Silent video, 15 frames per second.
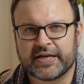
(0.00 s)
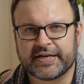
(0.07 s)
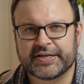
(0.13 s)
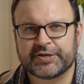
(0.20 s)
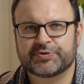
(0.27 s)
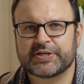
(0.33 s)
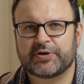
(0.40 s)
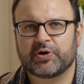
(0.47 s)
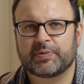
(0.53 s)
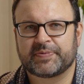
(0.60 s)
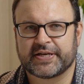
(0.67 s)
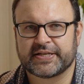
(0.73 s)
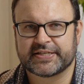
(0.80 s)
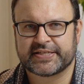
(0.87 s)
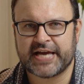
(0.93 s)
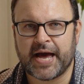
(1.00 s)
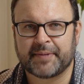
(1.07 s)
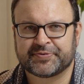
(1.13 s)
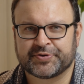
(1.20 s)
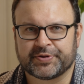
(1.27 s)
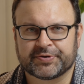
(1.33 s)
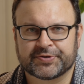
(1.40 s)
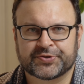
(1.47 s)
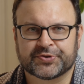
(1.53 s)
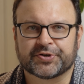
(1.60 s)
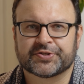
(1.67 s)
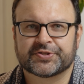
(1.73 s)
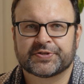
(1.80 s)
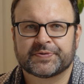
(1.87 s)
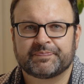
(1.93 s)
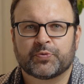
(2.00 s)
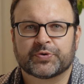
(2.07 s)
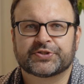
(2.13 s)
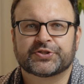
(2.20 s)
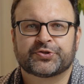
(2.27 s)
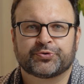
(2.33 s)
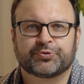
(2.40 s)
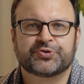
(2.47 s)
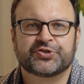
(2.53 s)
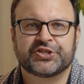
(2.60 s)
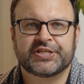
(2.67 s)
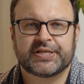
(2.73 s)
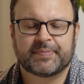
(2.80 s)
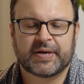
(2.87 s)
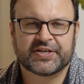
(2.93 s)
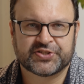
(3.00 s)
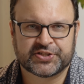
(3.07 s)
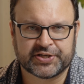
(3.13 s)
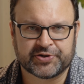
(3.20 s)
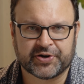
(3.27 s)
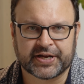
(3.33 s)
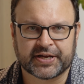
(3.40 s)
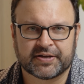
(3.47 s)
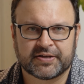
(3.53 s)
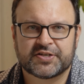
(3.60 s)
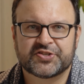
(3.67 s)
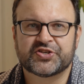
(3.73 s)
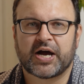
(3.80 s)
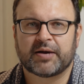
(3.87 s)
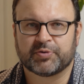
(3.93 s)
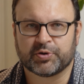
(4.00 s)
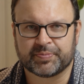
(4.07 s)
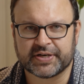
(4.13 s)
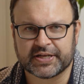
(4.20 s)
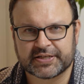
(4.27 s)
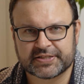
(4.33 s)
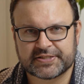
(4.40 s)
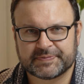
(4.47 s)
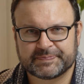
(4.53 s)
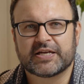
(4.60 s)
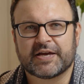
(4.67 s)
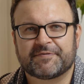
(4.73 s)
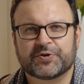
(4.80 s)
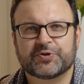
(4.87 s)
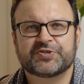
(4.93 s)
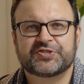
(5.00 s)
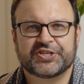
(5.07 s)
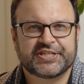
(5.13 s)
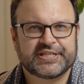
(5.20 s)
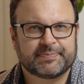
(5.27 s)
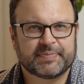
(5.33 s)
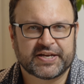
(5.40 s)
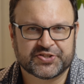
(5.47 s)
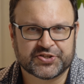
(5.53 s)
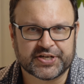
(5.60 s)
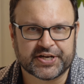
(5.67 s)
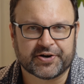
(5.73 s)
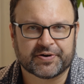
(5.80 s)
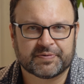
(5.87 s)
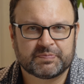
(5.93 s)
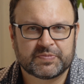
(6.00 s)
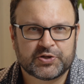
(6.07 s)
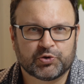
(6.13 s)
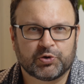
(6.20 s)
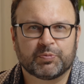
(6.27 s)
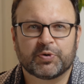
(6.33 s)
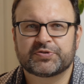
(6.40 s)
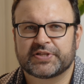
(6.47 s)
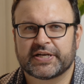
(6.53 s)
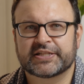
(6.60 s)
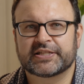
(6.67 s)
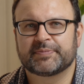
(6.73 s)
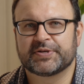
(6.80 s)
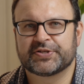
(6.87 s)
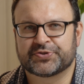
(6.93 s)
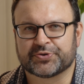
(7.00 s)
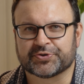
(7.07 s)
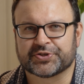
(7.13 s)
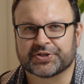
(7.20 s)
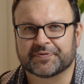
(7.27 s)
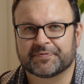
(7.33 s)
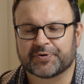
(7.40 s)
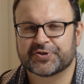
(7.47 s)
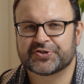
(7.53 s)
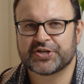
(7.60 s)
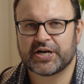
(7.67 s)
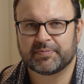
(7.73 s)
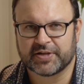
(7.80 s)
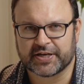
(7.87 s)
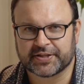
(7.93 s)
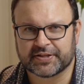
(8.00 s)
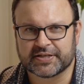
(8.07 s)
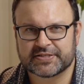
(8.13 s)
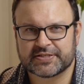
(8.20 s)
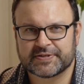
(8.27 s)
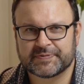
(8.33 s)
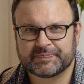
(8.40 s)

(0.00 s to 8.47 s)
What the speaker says: And here's how I plan to capture their search, which is through GTM Engineering job openings. If you're a GTM engineer, you will most likely be searching for a job like this.